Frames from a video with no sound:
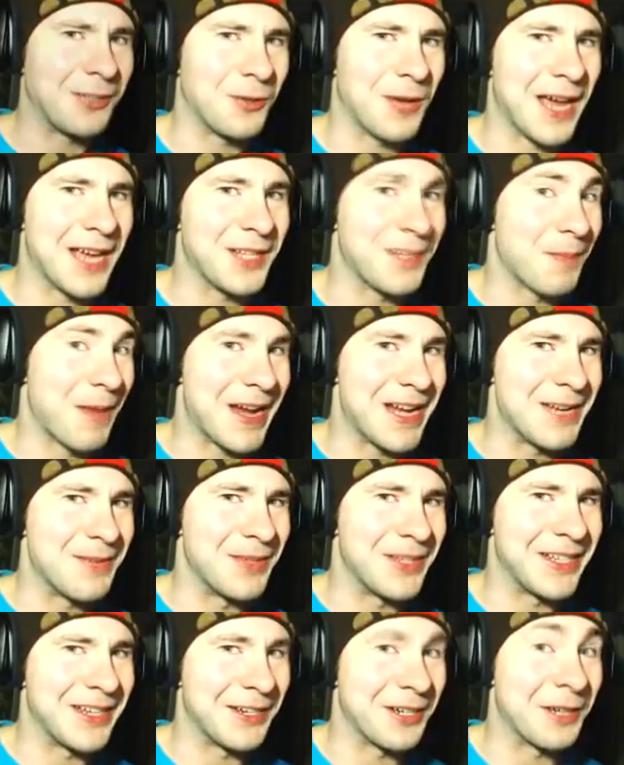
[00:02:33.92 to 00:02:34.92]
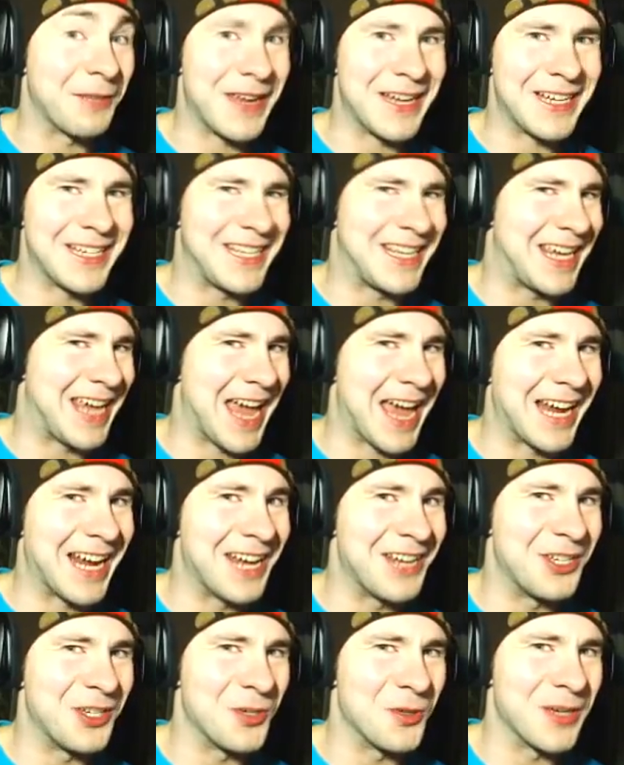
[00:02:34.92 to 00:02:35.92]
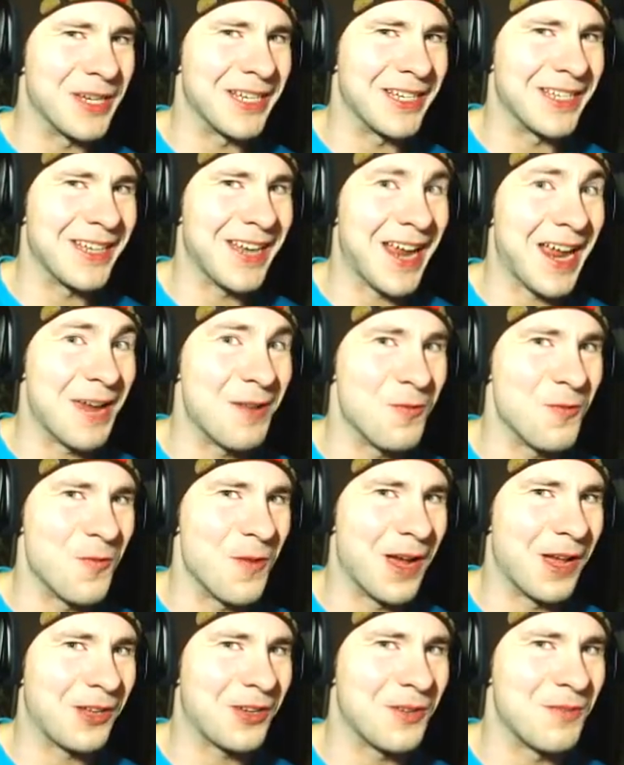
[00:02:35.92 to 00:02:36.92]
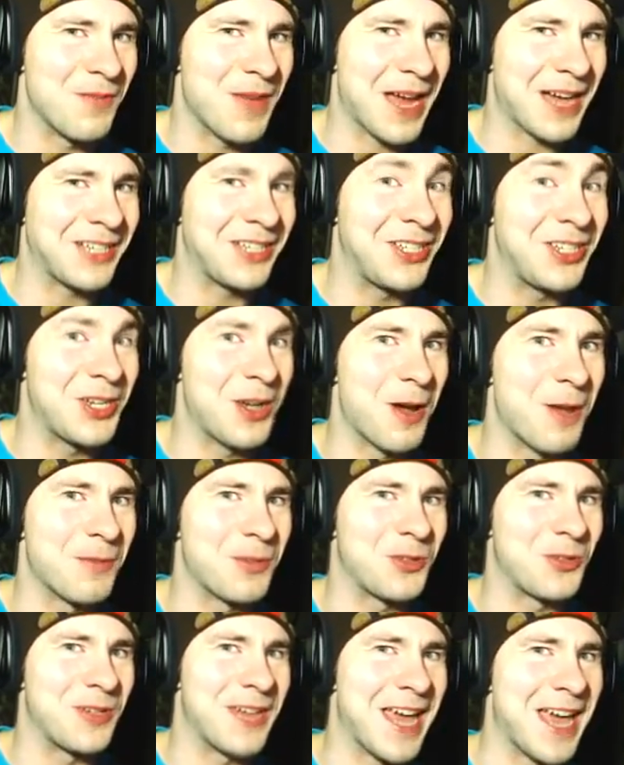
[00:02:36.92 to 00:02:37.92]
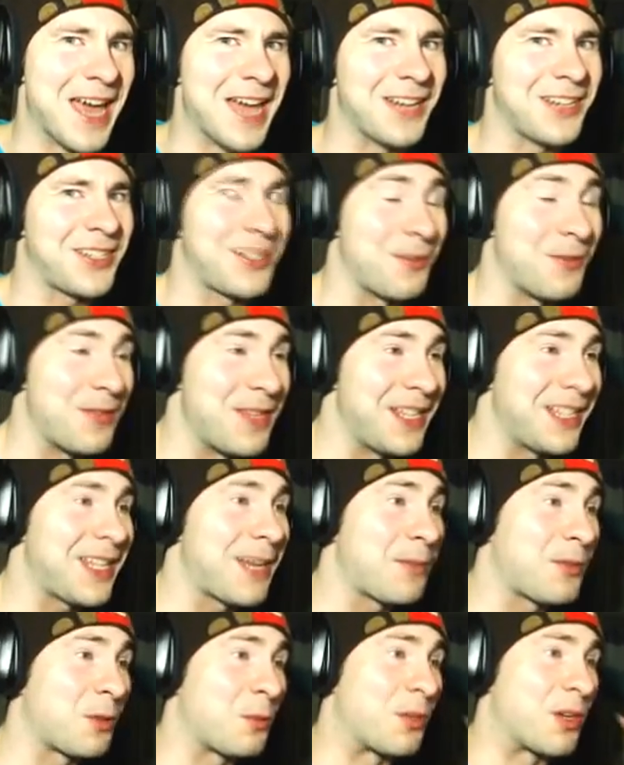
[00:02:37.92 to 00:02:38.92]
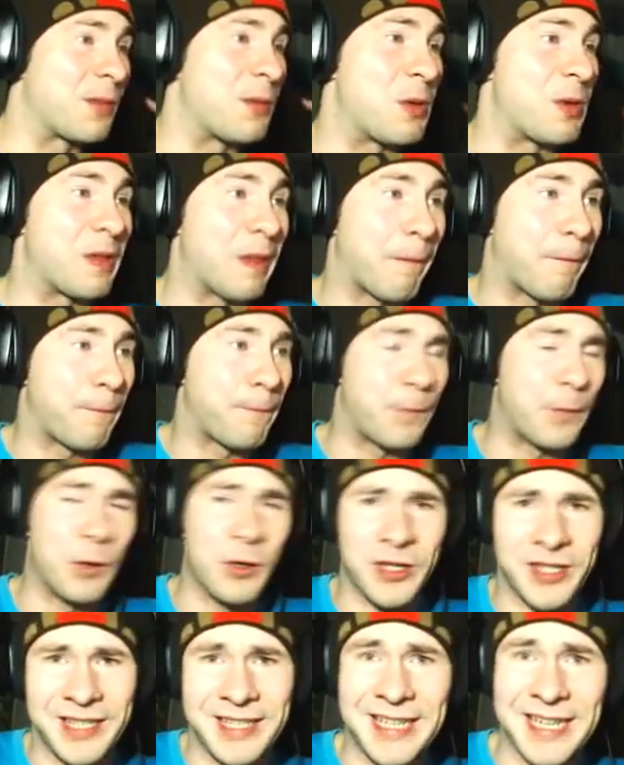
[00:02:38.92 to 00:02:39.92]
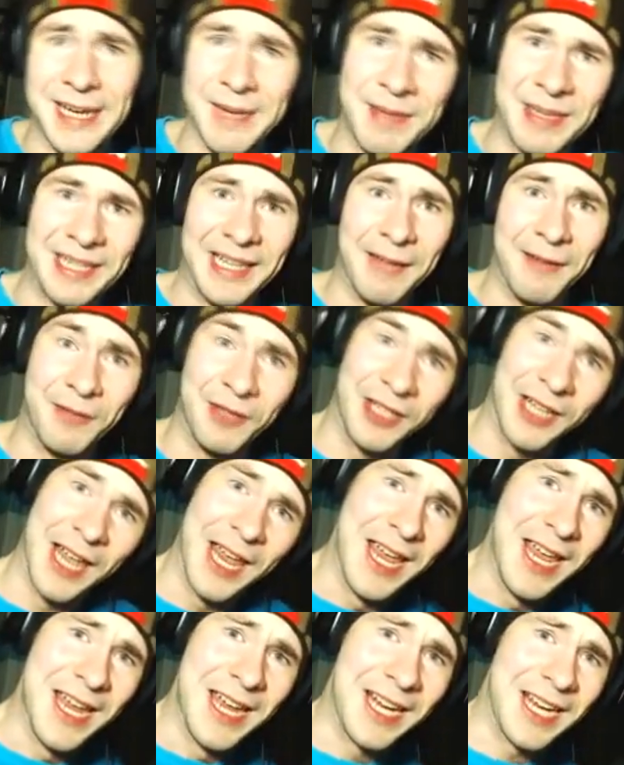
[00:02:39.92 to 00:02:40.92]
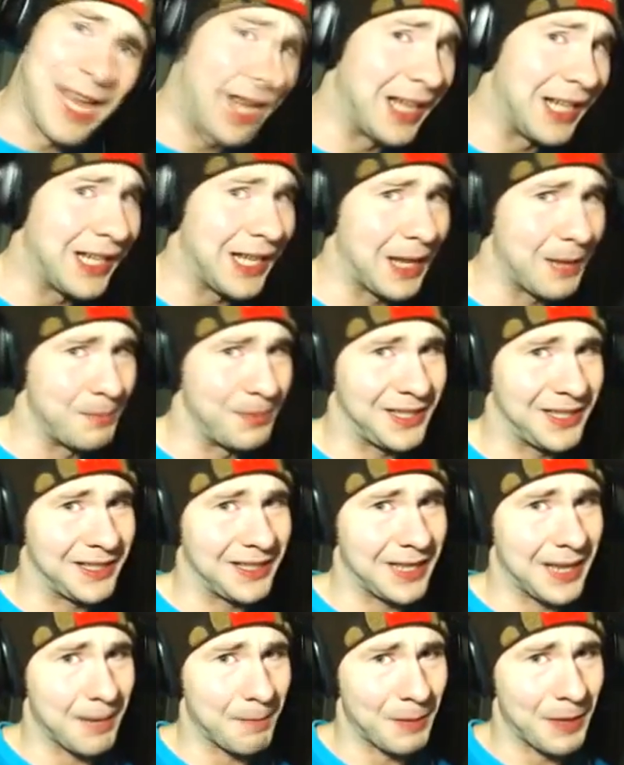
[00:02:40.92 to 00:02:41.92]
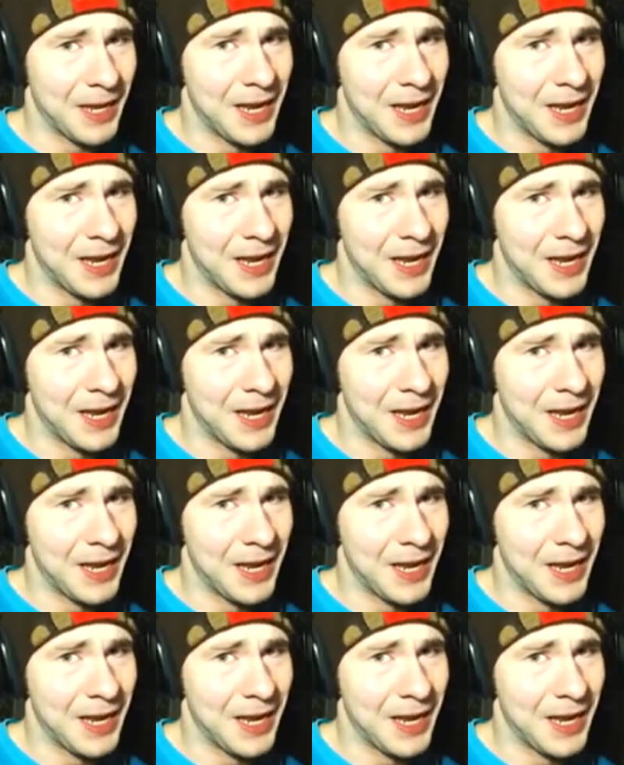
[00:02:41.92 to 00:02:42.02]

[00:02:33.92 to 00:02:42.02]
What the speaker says: guys, my name is Eric Van Can I Do It? And welcome back to Geometry Dash. So in this episode, we're gonna be doing the first demon level, Clubstep.